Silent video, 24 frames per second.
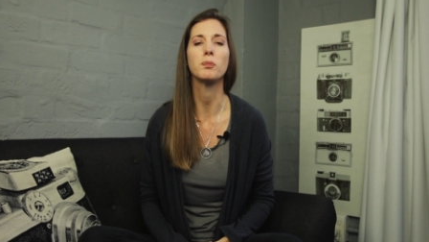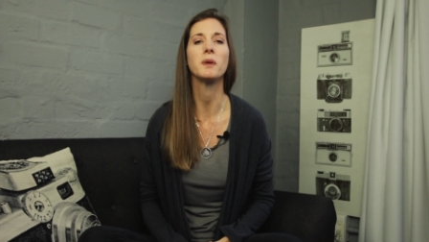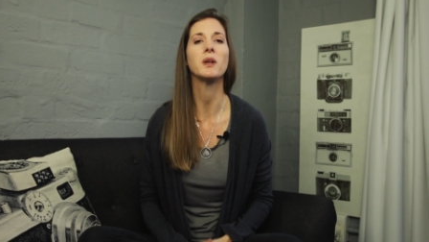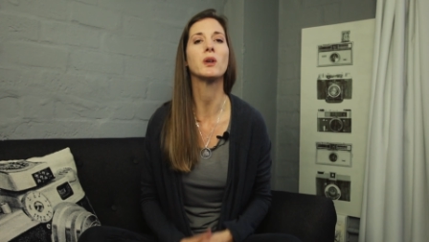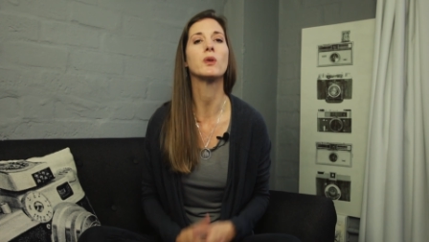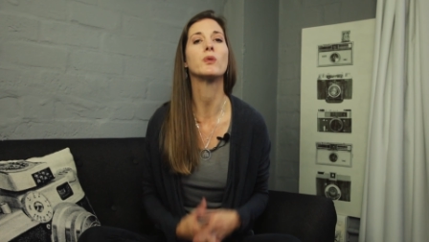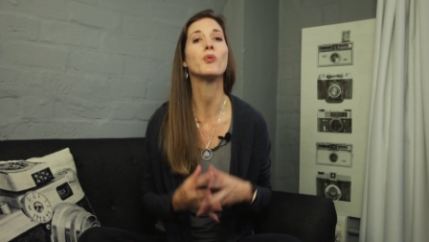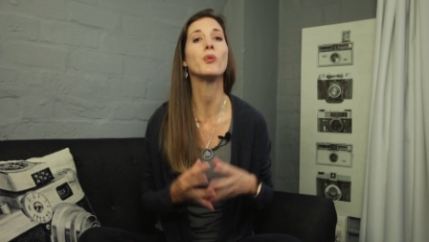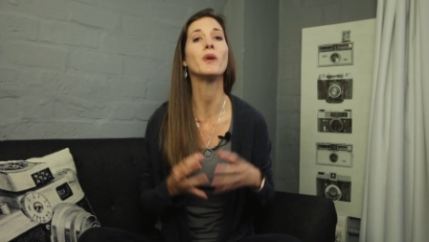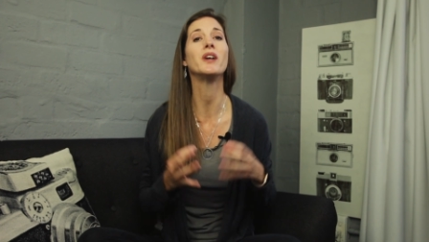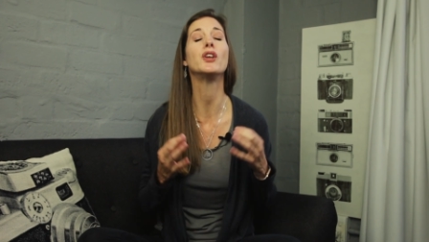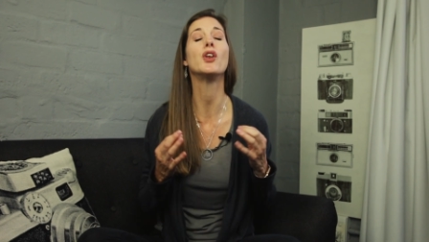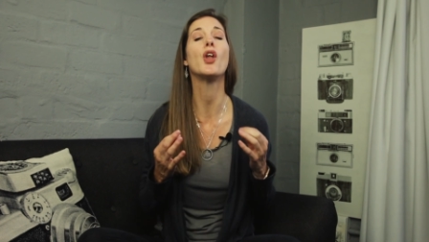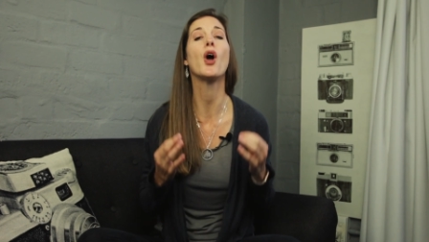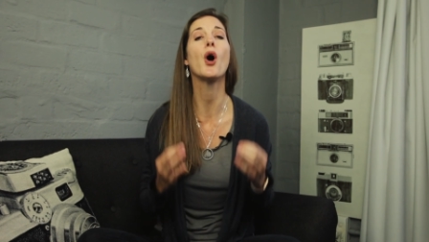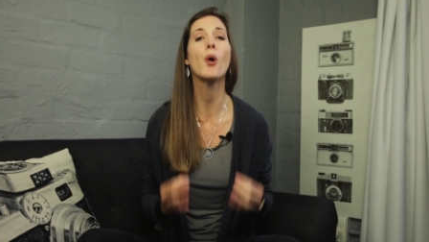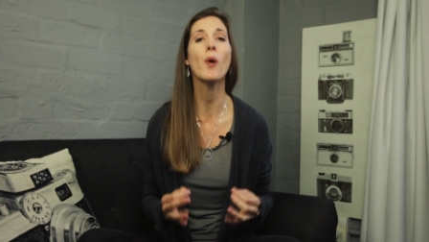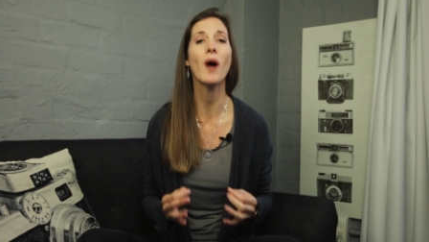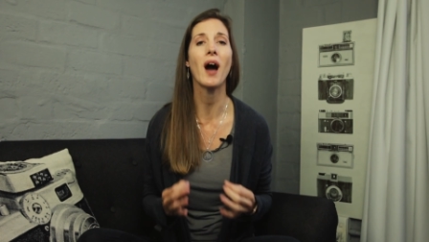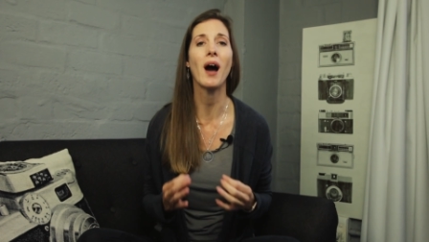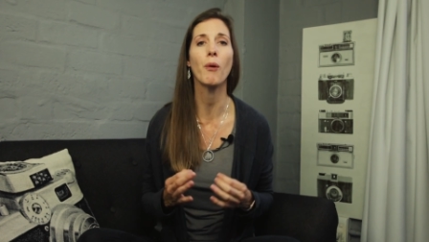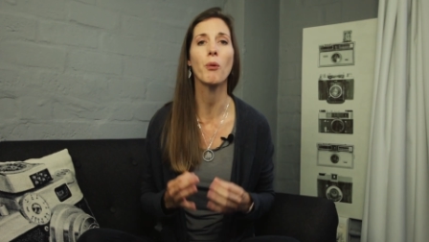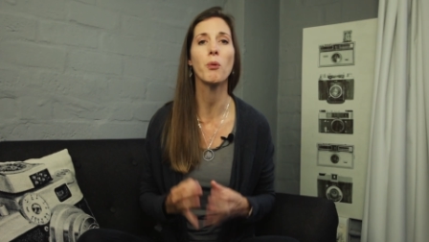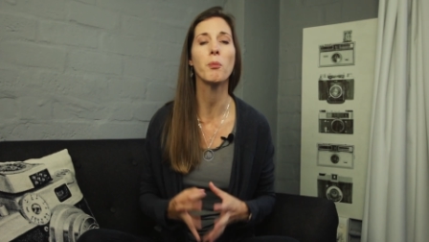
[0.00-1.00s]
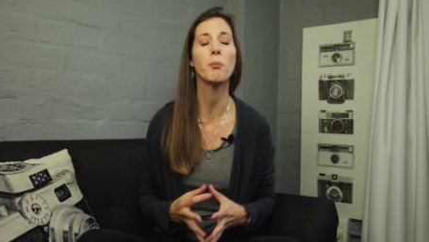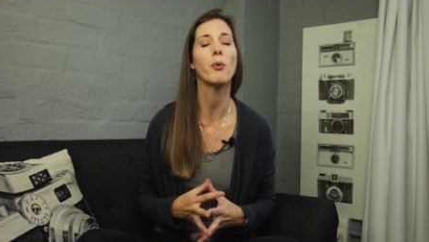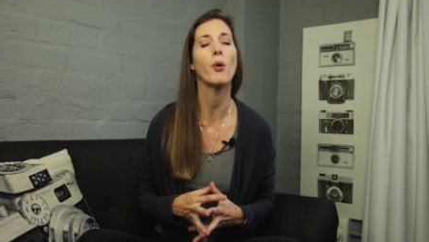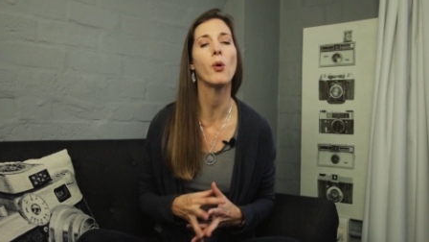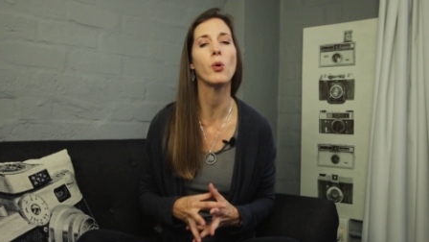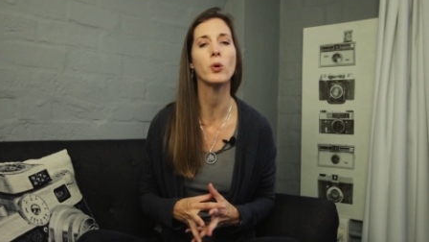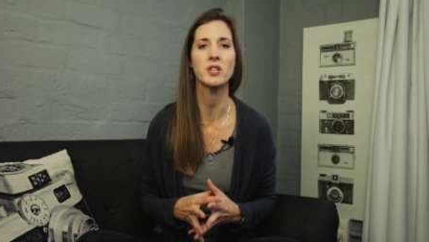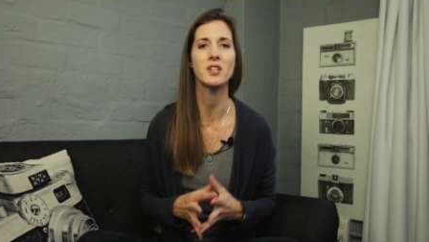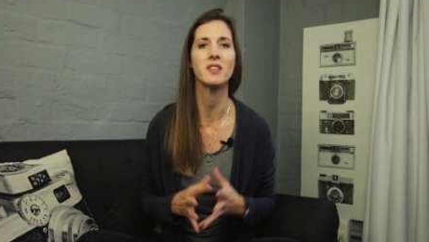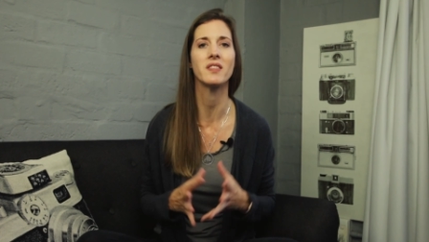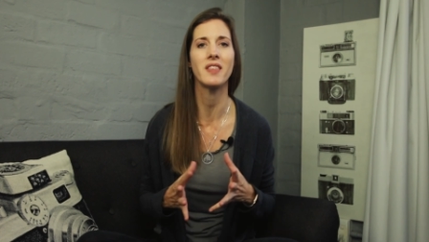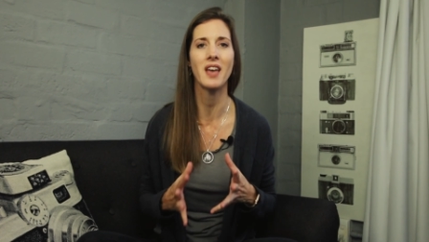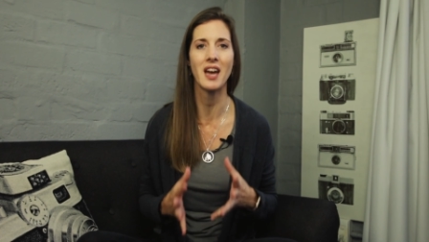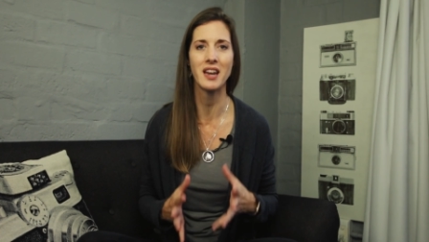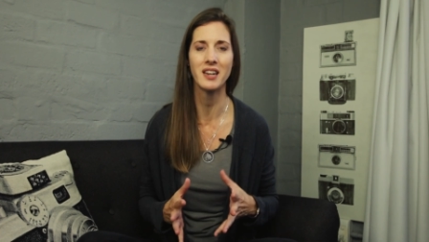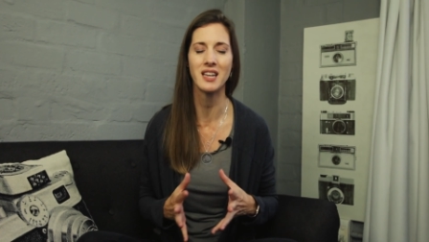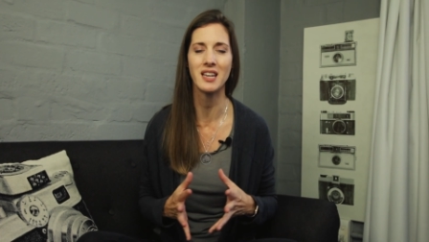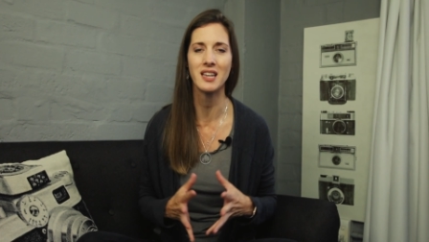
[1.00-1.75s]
because we know how important that